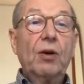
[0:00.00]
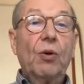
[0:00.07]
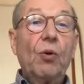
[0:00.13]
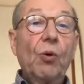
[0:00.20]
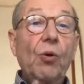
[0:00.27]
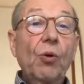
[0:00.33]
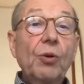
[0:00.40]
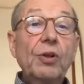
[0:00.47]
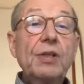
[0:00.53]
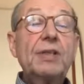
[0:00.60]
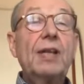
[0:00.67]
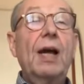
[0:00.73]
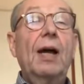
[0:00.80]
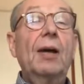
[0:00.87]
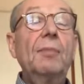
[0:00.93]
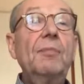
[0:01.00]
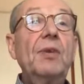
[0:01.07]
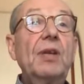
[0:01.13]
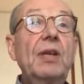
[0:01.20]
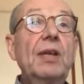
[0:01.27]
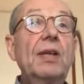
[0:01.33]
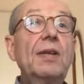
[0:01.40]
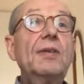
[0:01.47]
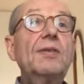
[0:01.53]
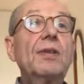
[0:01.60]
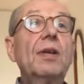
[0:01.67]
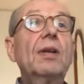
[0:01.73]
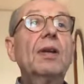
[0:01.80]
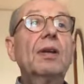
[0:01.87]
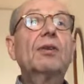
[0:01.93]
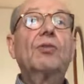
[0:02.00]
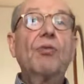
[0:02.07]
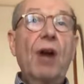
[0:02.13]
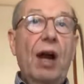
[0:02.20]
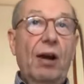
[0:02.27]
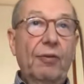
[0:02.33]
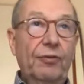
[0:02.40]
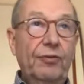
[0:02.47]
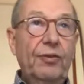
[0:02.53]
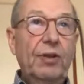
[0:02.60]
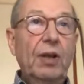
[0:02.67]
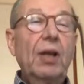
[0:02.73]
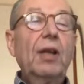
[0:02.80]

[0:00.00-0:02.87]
all the time is craft.